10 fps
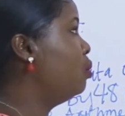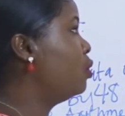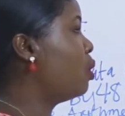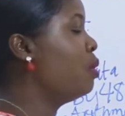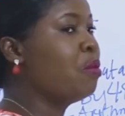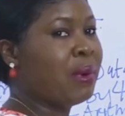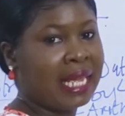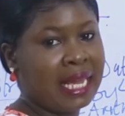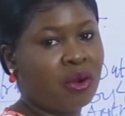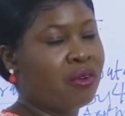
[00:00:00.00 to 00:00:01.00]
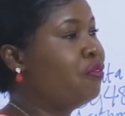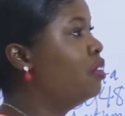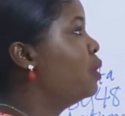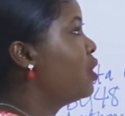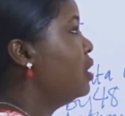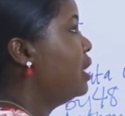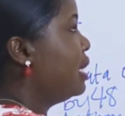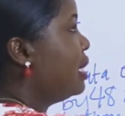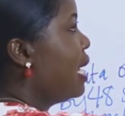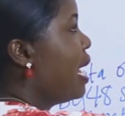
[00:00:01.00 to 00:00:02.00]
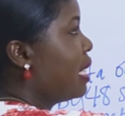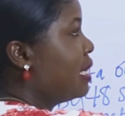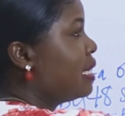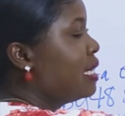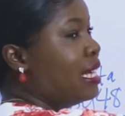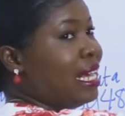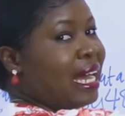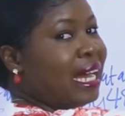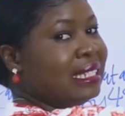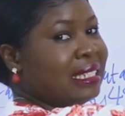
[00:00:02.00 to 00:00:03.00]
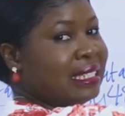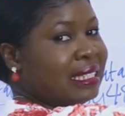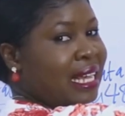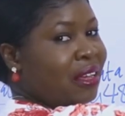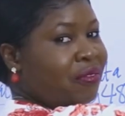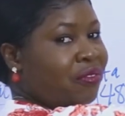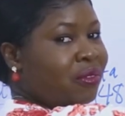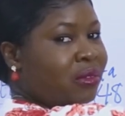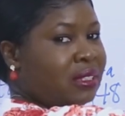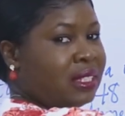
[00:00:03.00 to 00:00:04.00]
some people might get confused because this is x and this is f.